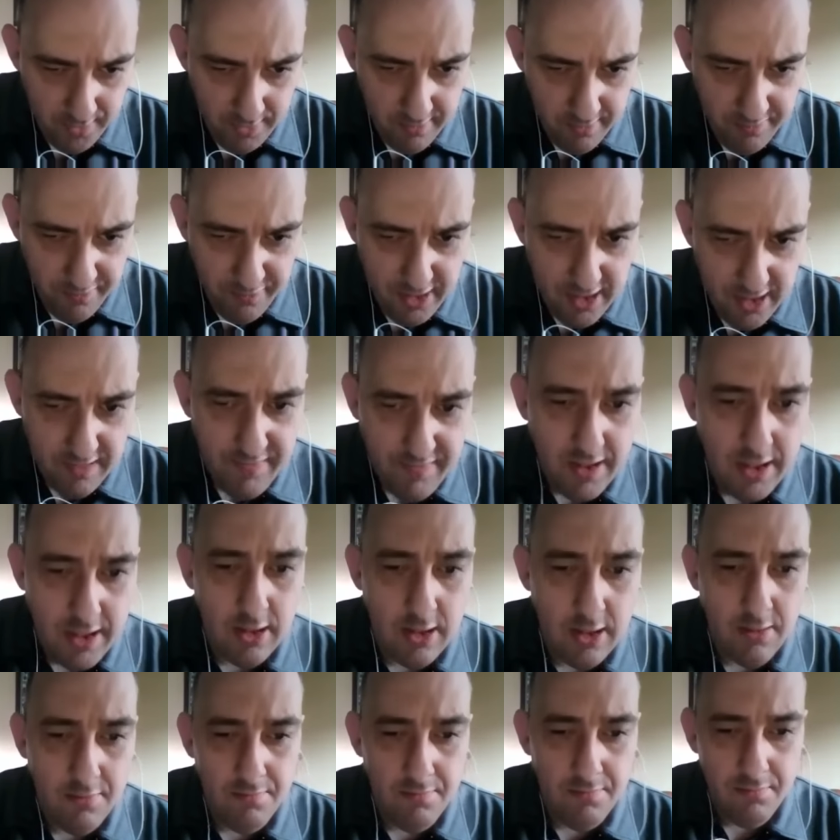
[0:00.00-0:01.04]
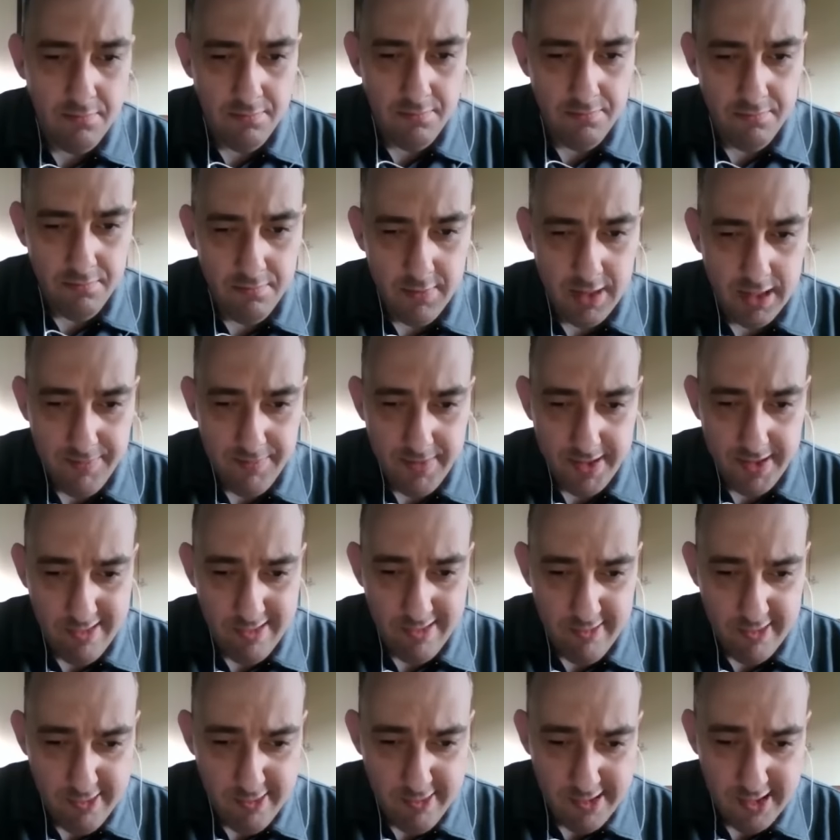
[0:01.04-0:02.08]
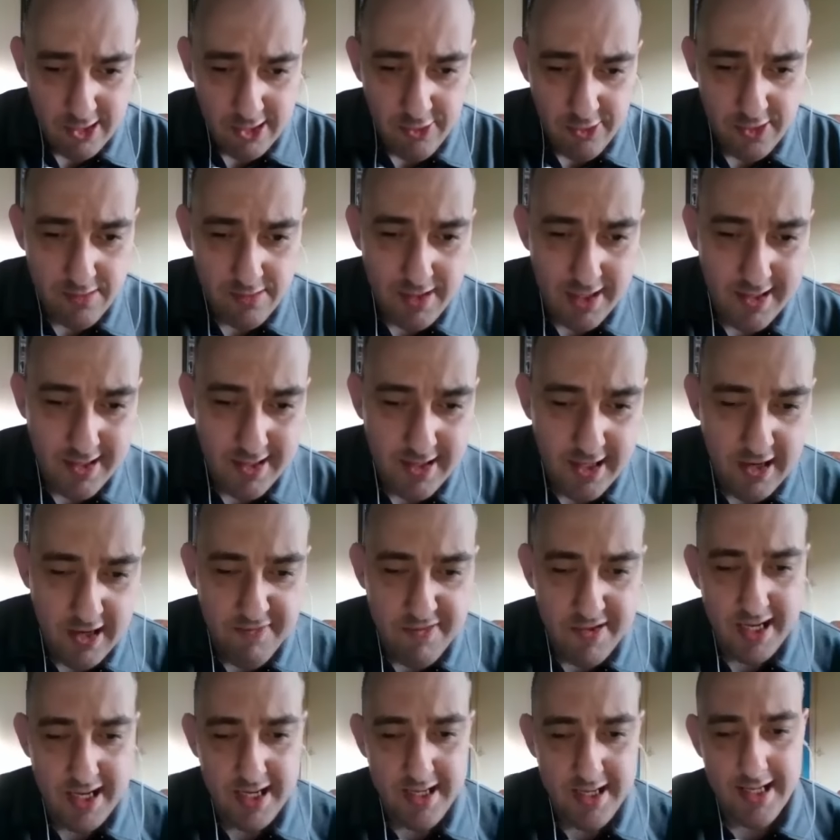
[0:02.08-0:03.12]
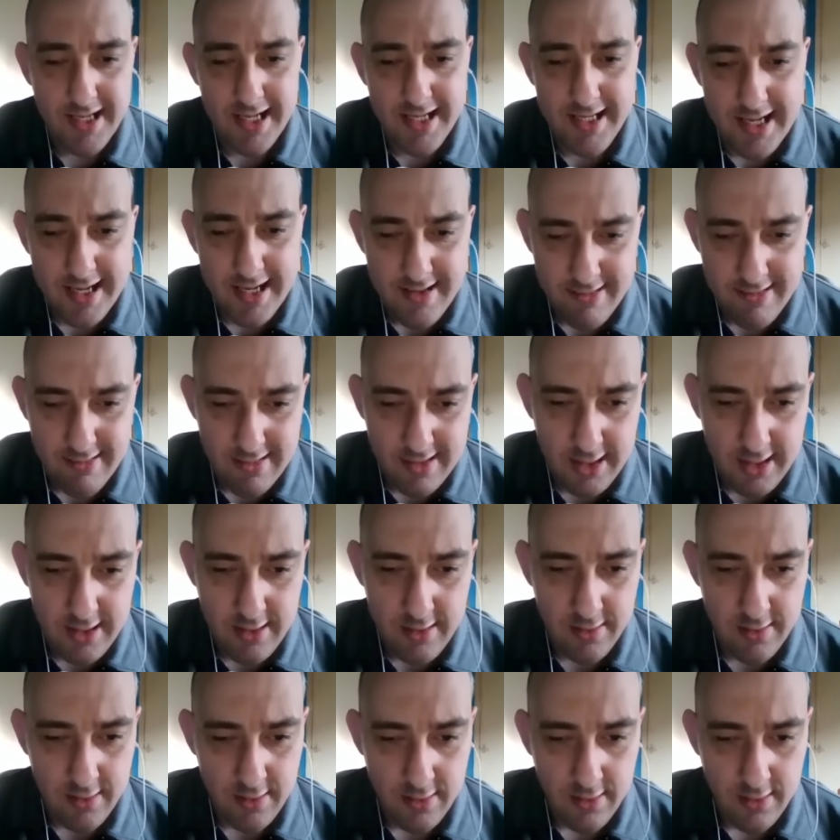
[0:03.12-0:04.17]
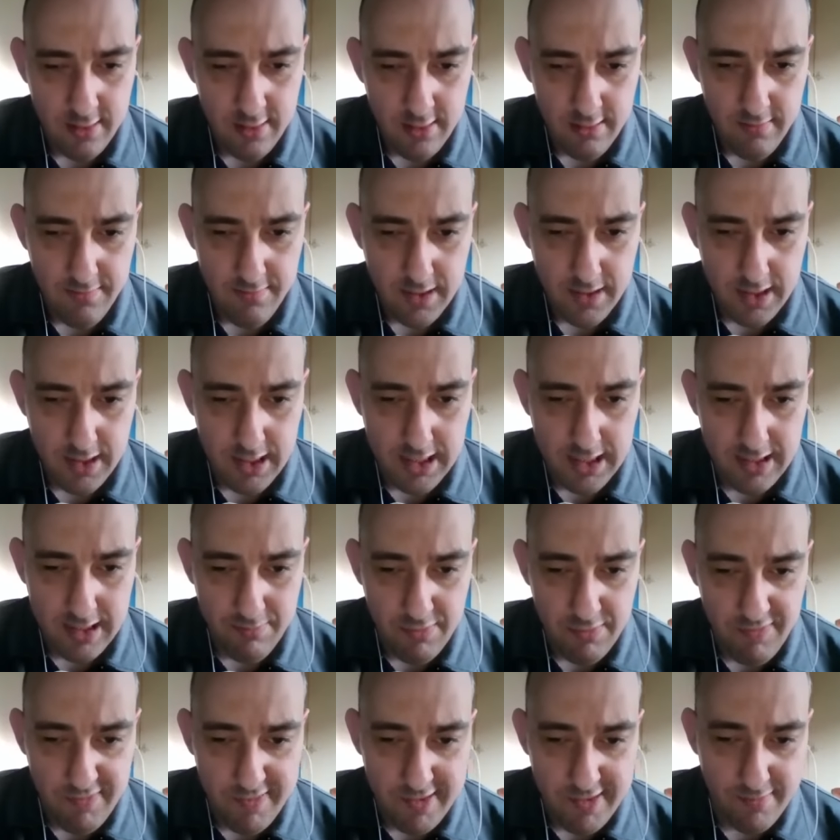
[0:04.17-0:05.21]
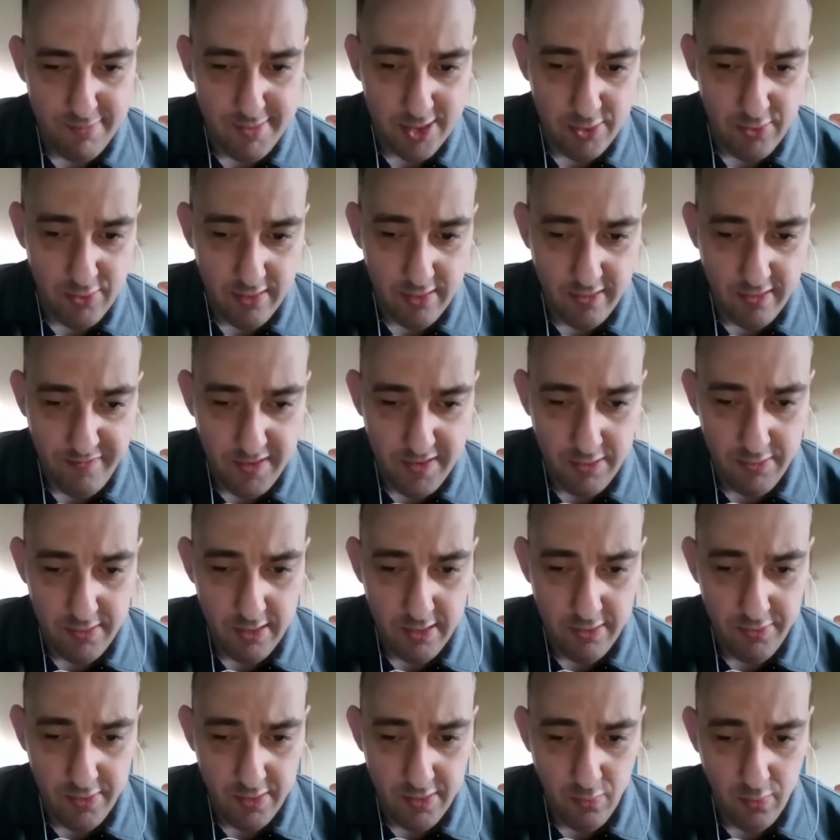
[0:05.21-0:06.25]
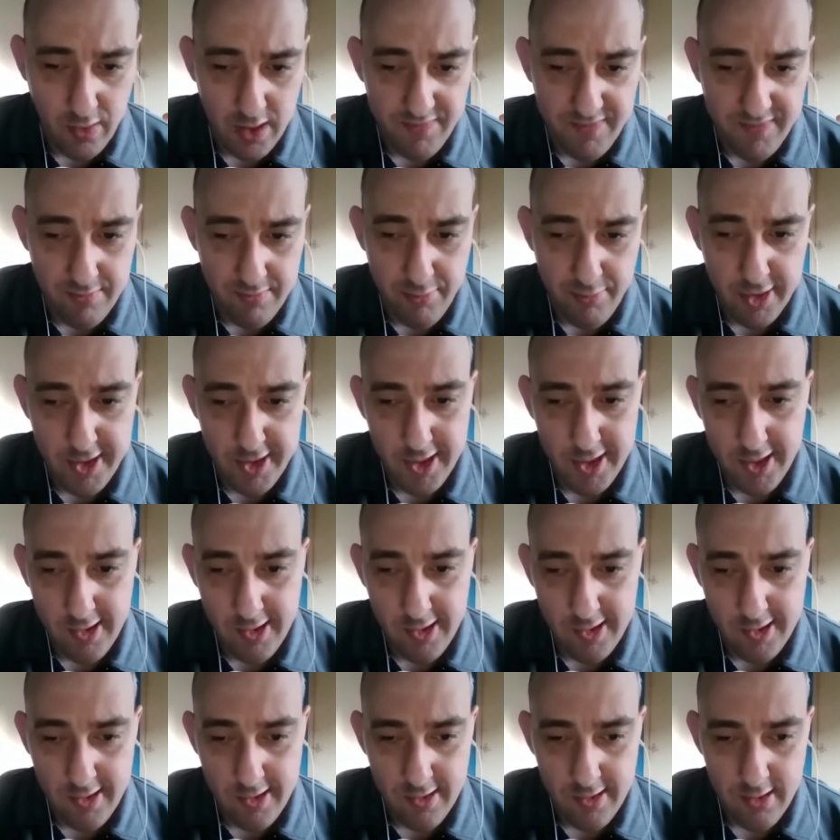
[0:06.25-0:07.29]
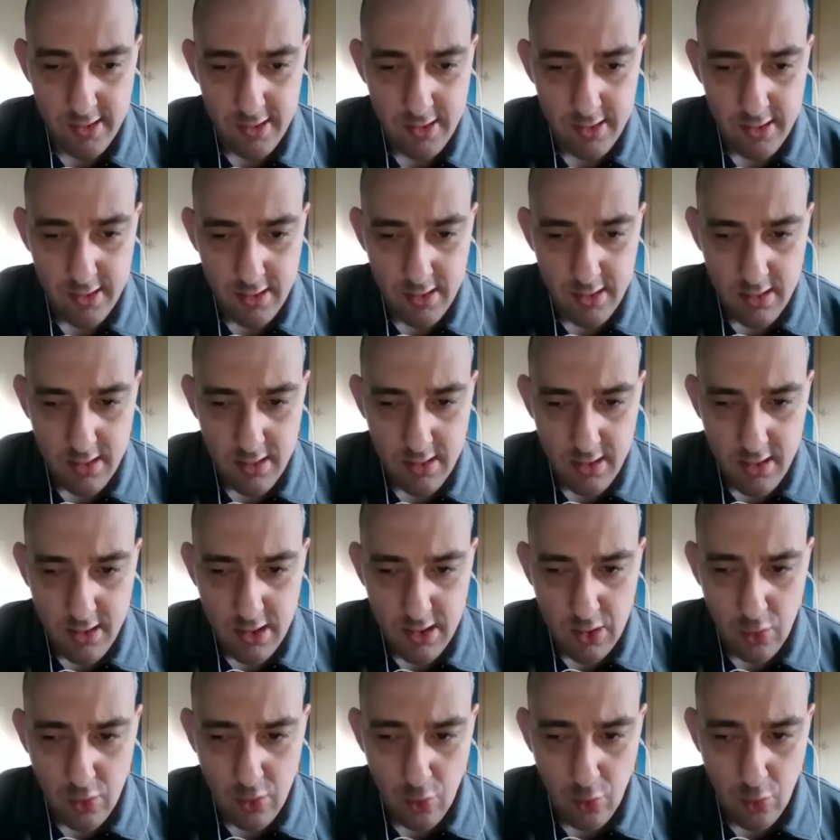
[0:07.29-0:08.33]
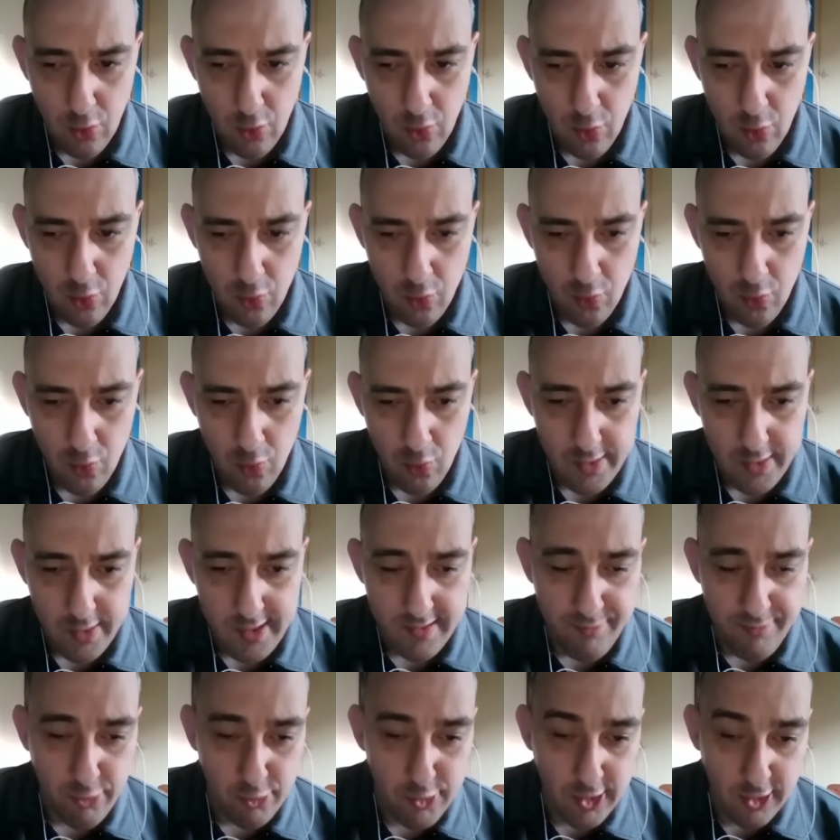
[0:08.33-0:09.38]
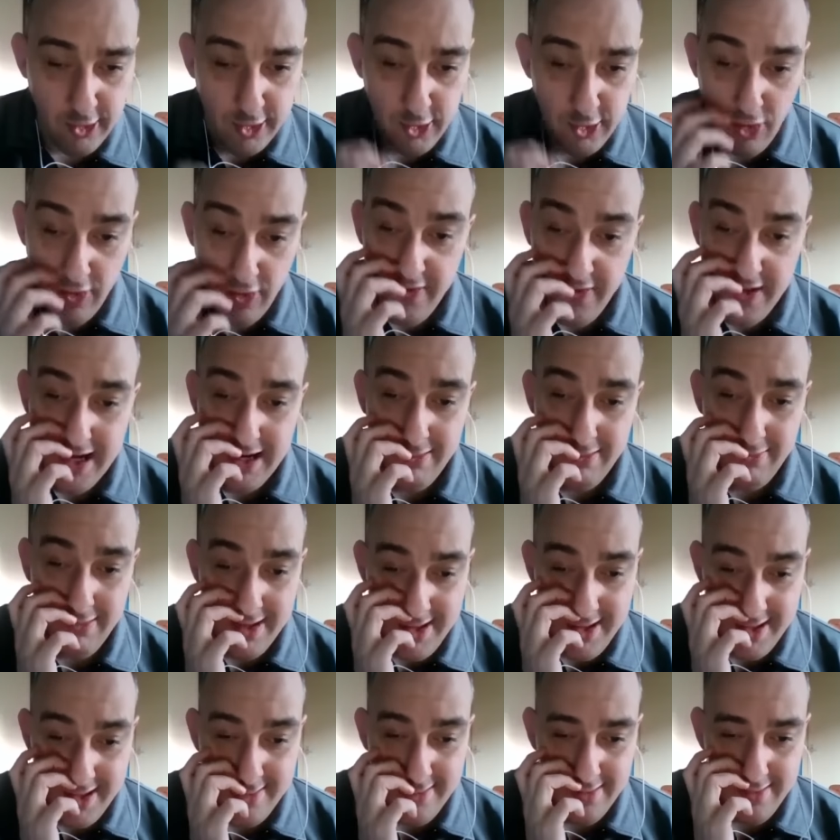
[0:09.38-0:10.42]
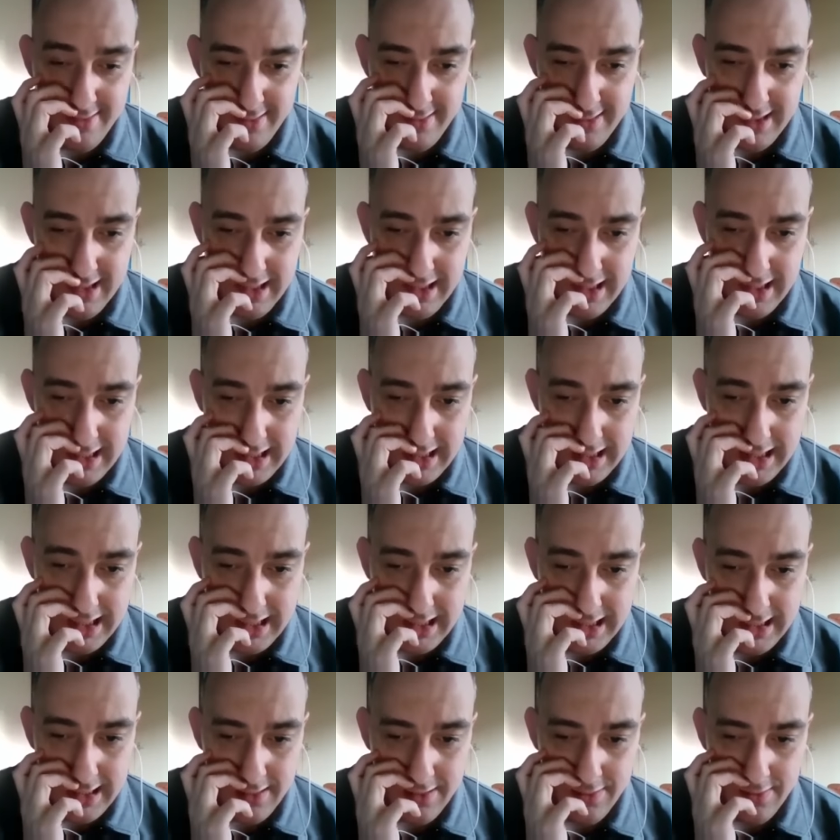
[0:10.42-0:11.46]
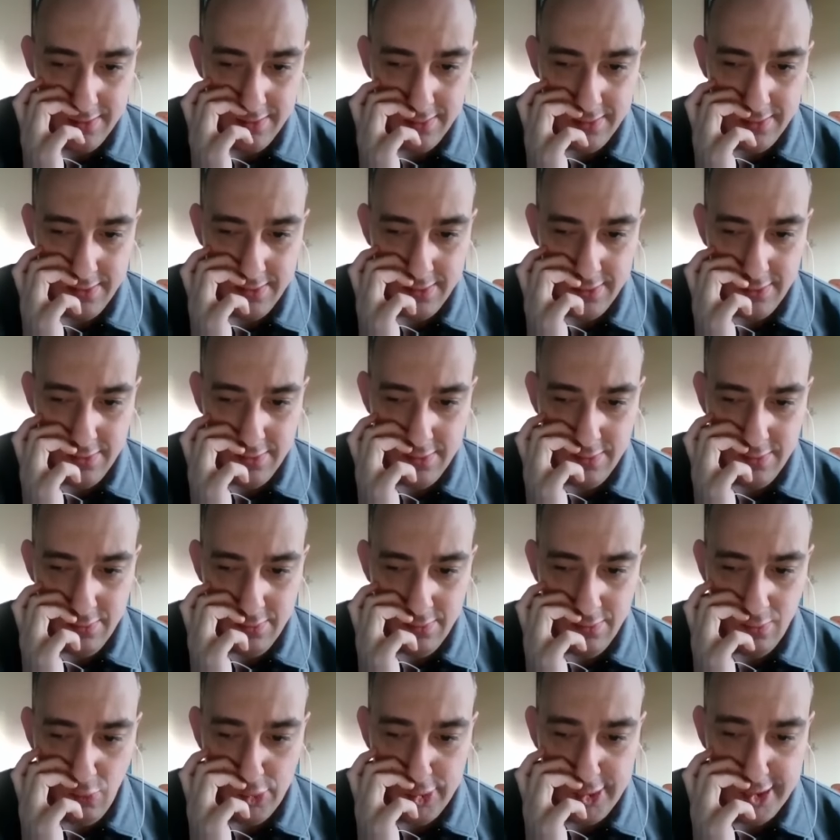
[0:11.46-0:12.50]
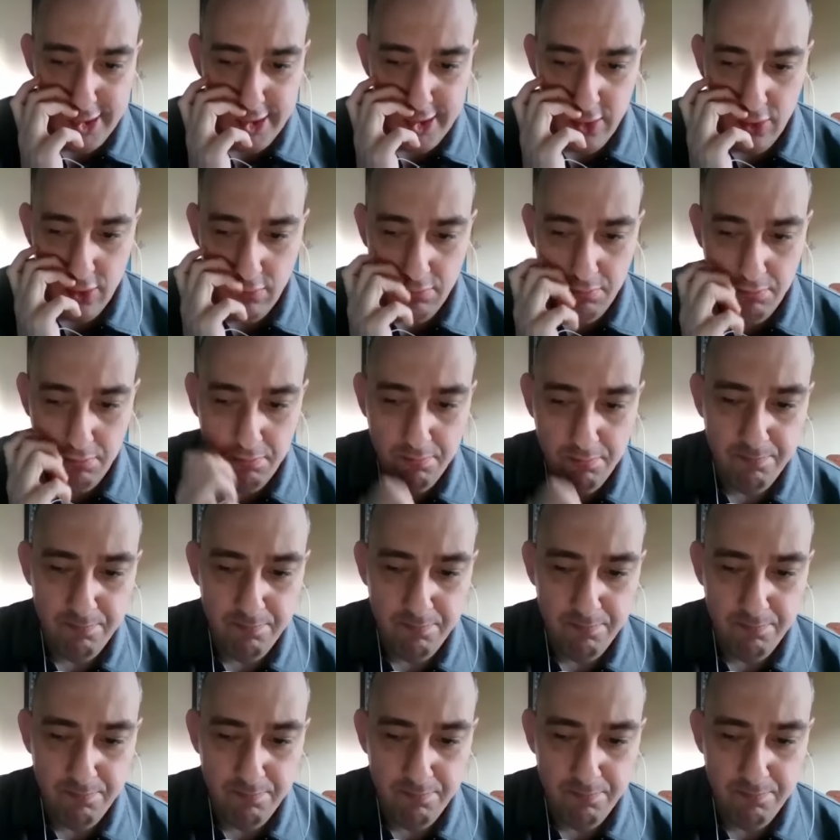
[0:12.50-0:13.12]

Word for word: three of our administrators, including myself, signed in yesterday. Um, we've subsequently found out that one of our buddies who was supposedly on that list uh, wasn't home.